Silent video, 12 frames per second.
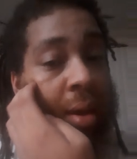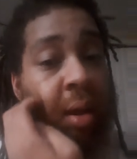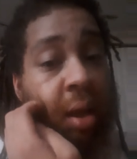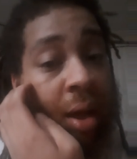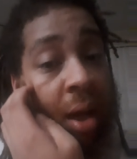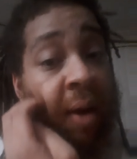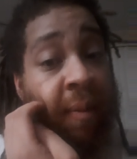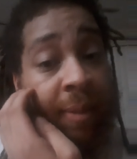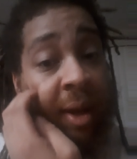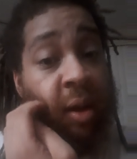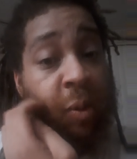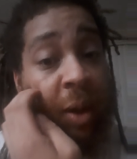The
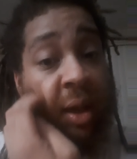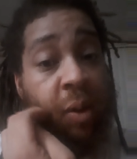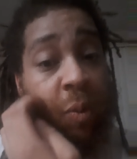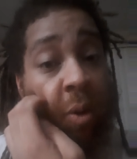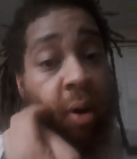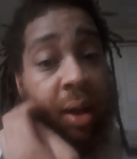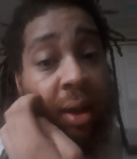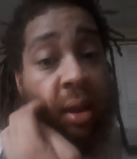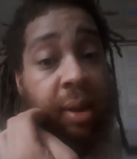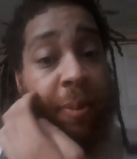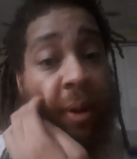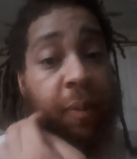government is waging war against
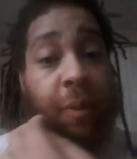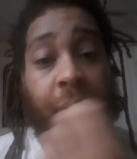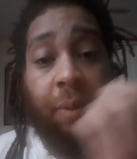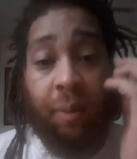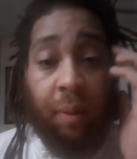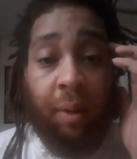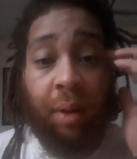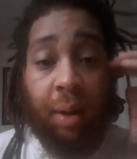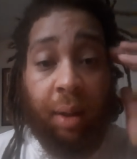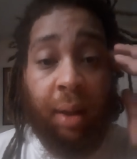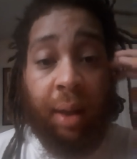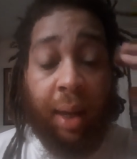the people,
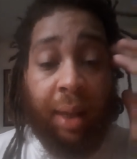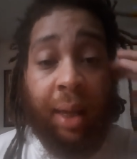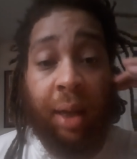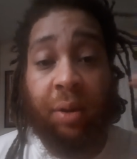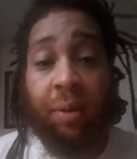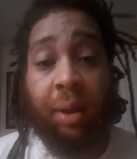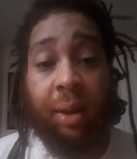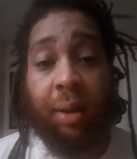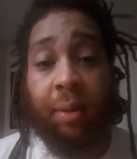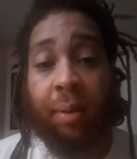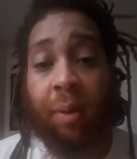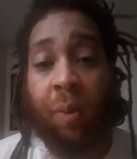and that's treason.